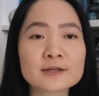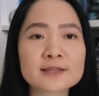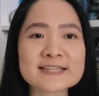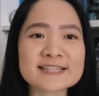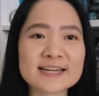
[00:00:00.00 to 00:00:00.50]

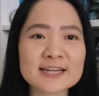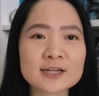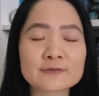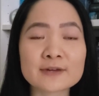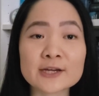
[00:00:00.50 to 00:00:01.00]
The setting
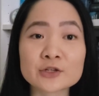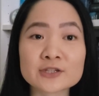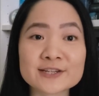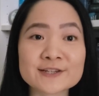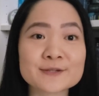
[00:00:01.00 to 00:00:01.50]
of
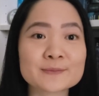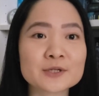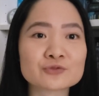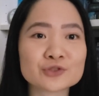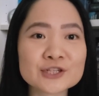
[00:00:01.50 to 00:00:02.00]
Ketterdam
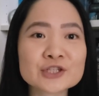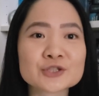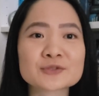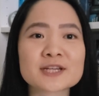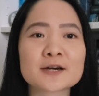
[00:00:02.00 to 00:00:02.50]
really
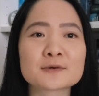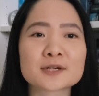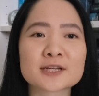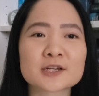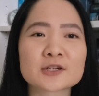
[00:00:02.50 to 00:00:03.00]
shows how our
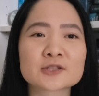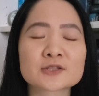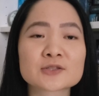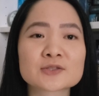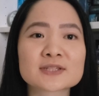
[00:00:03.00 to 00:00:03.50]

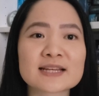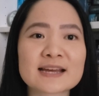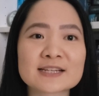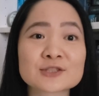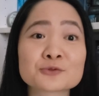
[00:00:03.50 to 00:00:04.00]
characters
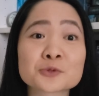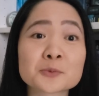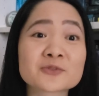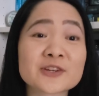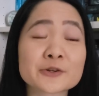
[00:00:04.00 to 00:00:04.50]
had to
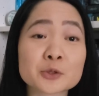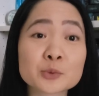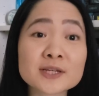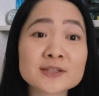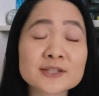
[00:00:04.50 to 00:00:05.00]
grow very
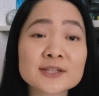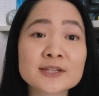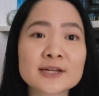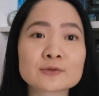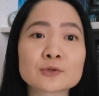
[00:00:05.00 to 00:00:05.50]
quickly
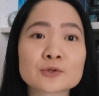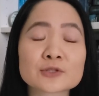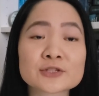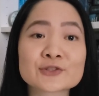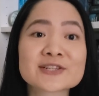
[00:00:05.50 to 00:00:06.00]
and learn
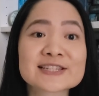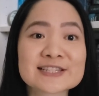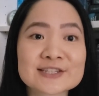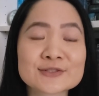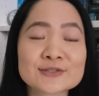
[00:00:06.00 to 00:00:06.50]
certain
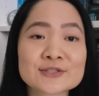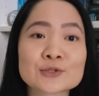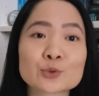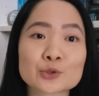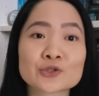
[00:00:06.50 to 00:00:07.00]
skills in
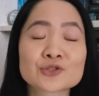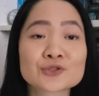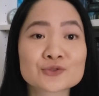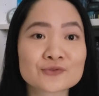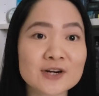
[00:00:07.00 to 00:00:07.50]
order to
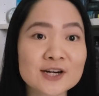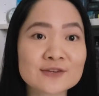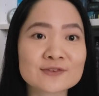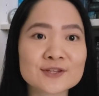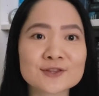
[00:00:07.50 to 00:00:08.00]
survive
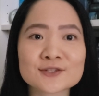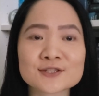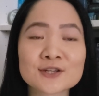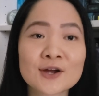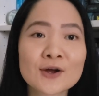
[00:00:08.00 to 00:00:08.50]
in this
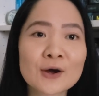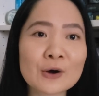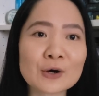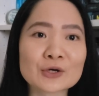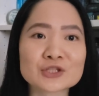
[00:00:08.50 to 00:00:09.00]

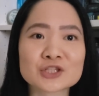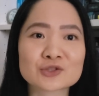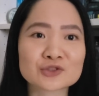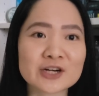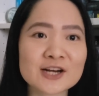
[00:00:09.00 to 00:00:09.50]
harsh
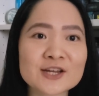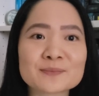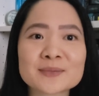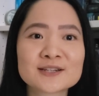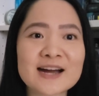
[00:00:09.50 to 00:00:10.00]

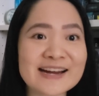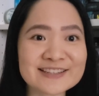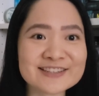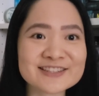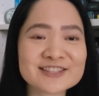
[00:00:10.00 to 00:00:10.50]
crime
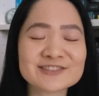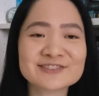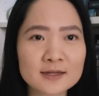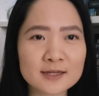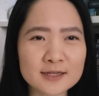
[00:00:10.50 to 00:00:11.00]
island
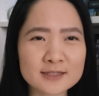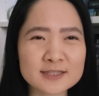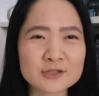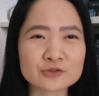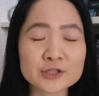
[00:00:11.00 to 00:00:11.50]
and
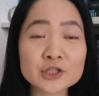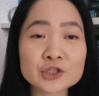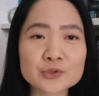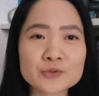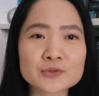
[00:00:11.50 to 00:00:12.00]
it really
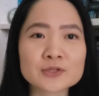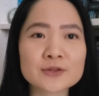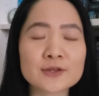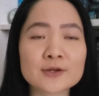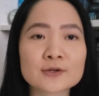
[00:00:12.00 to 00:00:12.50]
shows
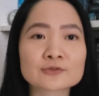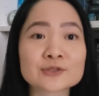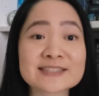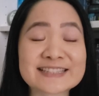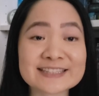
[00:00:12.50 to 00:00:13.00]
their
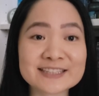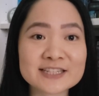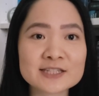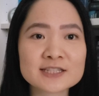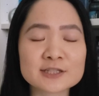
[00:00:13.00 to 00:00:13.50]

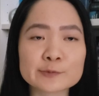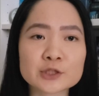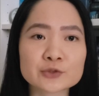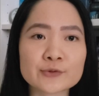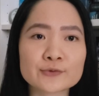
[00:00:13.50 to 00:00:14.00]
resilience,
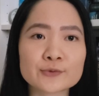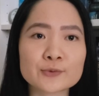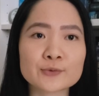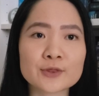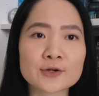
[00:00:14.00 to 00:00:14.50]
especially
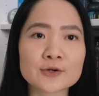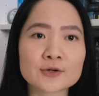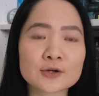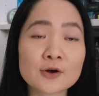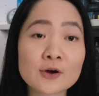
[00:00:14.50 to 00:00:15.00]
through
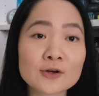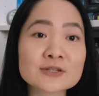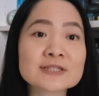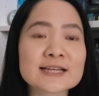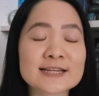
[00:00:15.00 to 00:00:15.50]
their
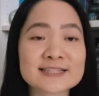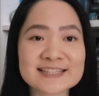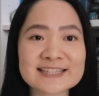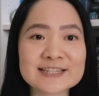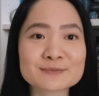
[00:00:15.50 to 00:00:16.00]
cons and
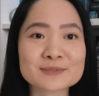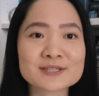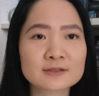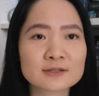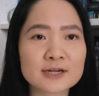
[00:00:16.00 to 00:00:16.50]

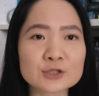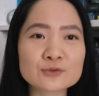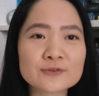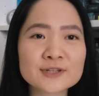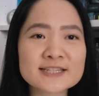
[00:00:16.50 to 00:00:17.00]
schemes. I do
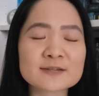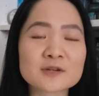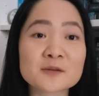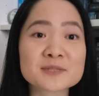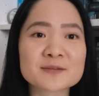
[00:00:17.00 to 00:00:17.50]
feel like
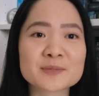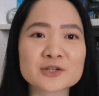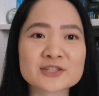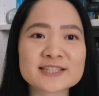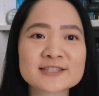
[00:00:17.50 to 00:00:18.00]
sometimes
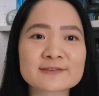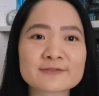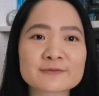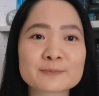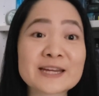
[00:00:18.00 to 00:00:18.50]
appearances of
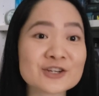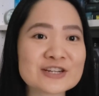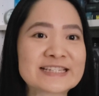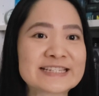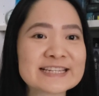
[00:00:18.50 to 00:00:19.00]

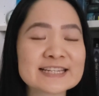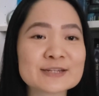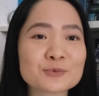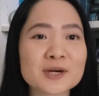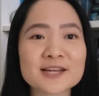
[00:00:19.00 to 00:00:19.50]
parents in
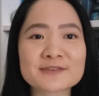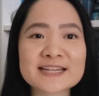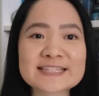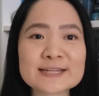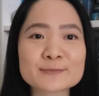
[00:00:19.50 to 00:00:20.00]
YA
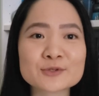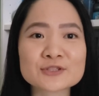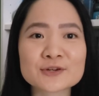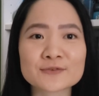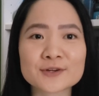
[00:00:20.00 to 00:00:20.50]
fantasy books
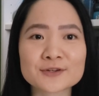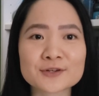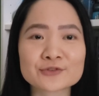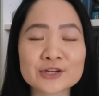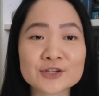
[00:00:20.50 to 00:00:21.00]
are very
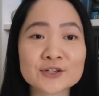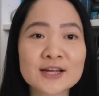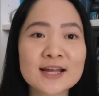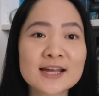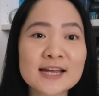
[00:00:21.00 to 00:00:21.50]
rare,
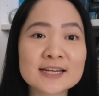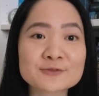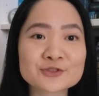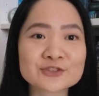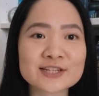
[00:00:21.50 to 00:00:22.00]
and it
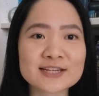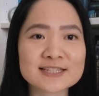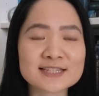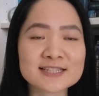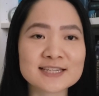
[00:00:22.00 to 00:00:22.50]
was really nice
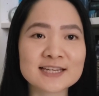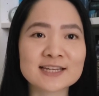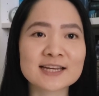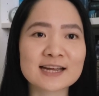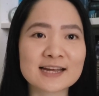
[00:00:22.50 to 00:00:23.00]
to see
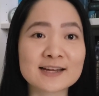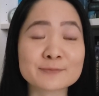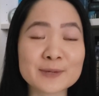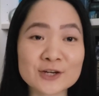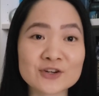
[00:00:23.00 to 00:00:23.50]
a
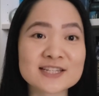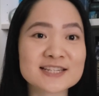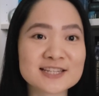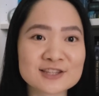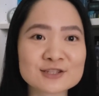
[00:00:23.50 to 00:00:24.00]
parent
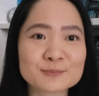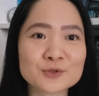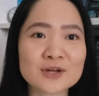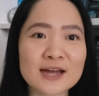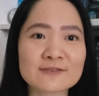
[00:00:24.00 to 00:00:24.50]
in this
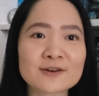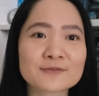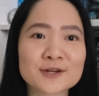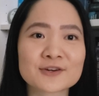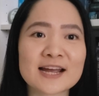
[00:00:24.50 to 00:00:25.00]
book have a
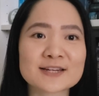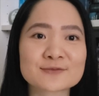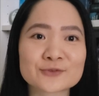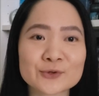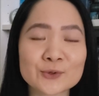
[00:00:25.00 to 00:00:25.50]
very active
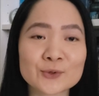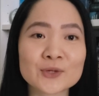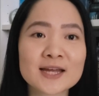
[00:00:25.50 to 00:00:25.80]
role.